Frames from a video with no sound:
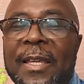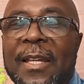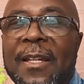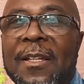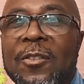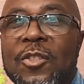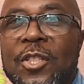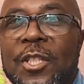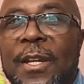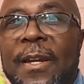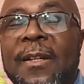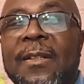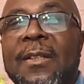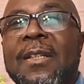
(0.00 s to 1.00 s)
and to
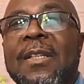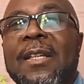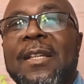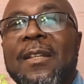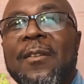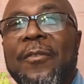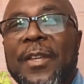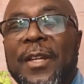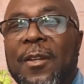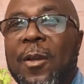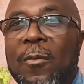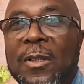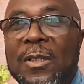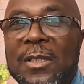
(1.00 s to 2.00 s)
share the
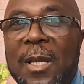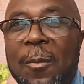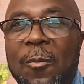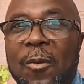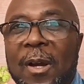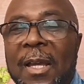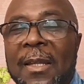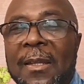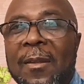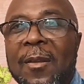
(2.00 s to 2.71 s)
video with someone.